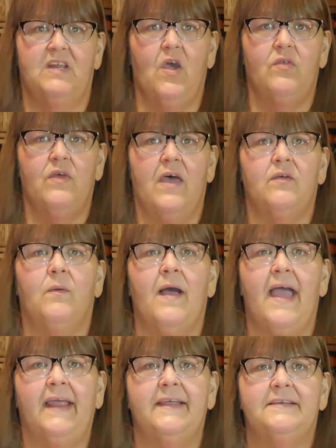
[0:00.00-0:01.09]
go the other
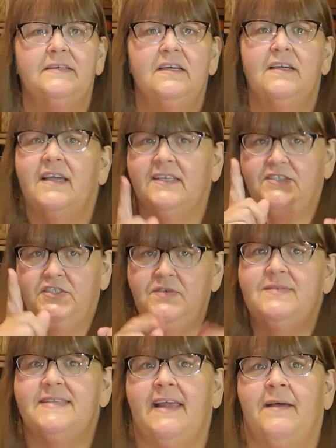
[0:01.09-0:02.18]
way, because
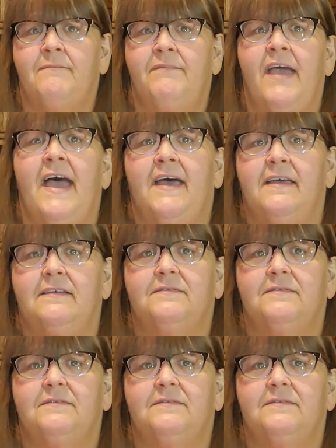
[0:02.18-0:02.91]
you said I'm fat.